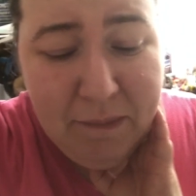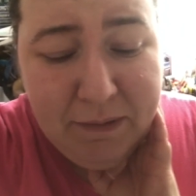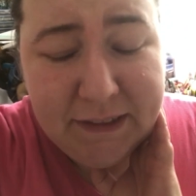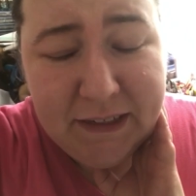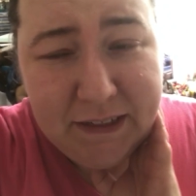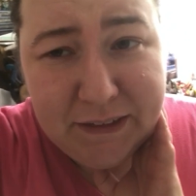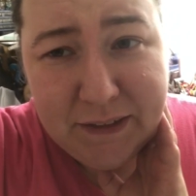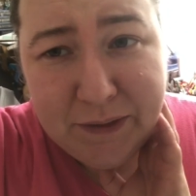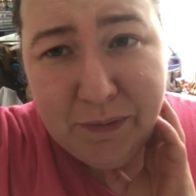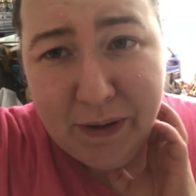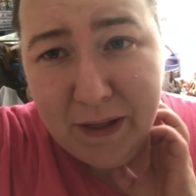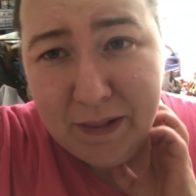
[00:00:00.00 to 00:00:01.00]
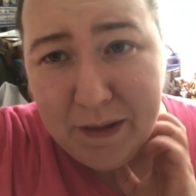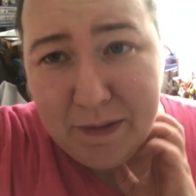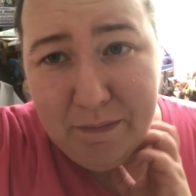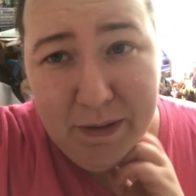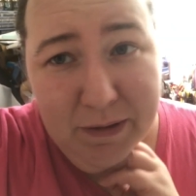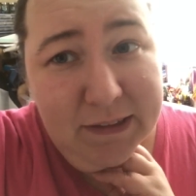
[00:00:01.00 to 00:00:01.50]
I'm just going to do some work at the
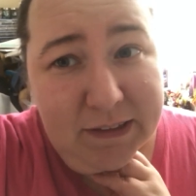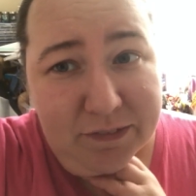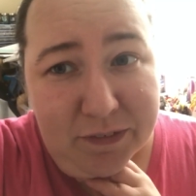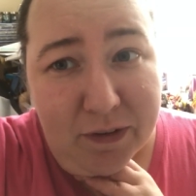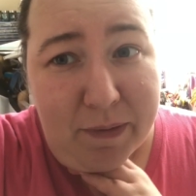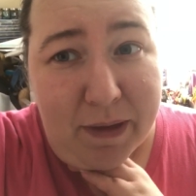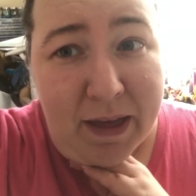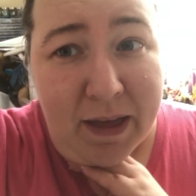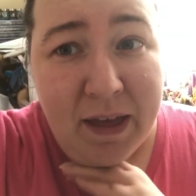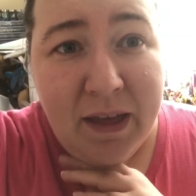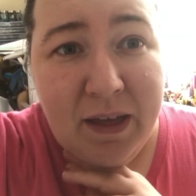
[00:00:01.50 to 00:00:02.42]
computer for a bit